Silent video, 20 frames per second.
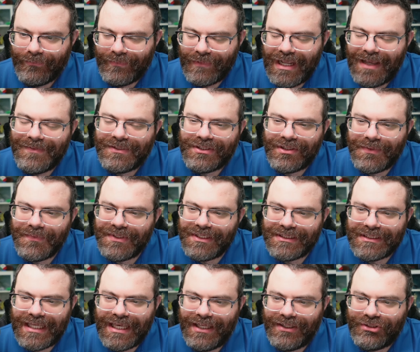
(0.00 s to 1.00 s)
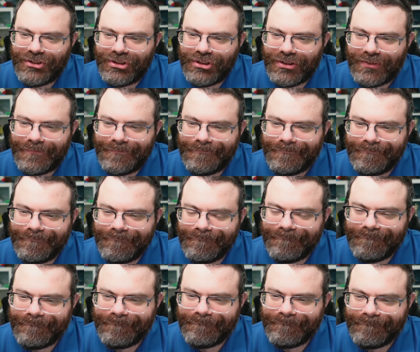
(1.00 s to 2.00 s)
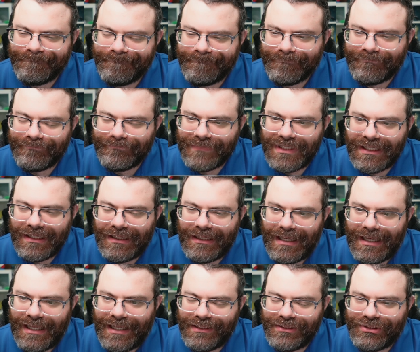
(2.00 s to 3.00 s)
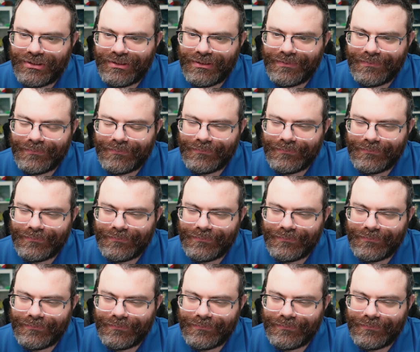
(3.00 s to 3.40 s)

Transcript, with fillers: How about starting with this H? I got hatch.